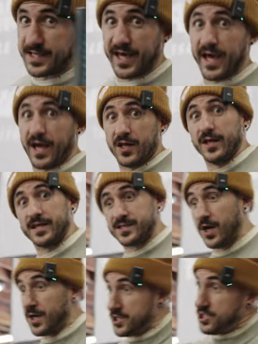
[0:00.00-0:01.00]
to get clicks,
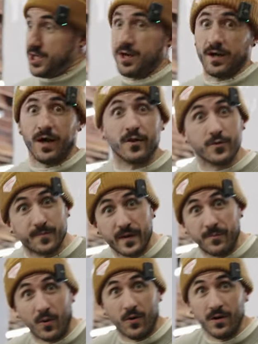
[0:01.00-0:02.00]
talking shit on other
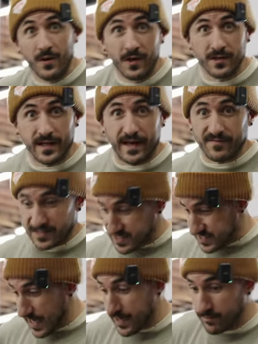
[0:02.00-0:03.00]
people that have the
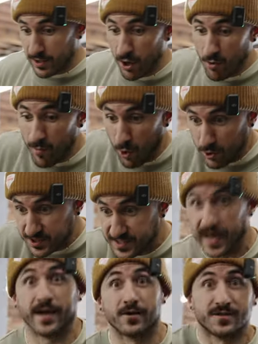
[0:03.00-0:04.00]
same low moral
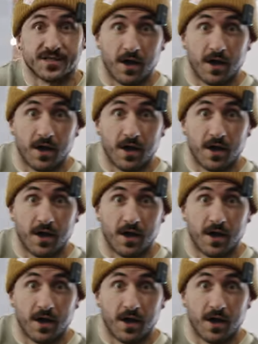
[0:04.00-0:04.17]
standards